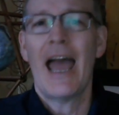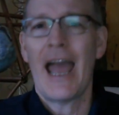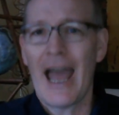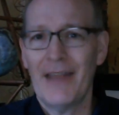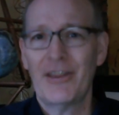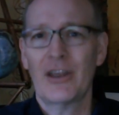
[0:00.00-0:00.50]

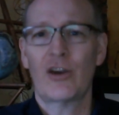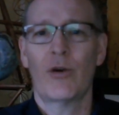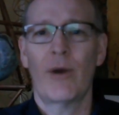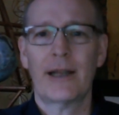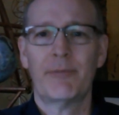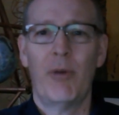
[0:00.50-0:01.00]
at the
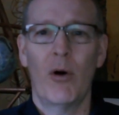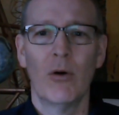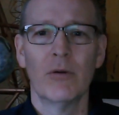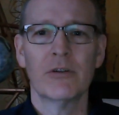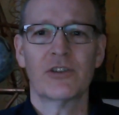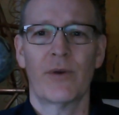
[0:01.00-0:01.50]
correct
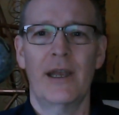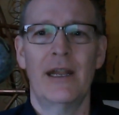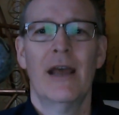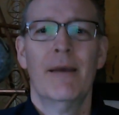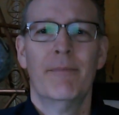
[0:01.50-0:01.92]
pulse rate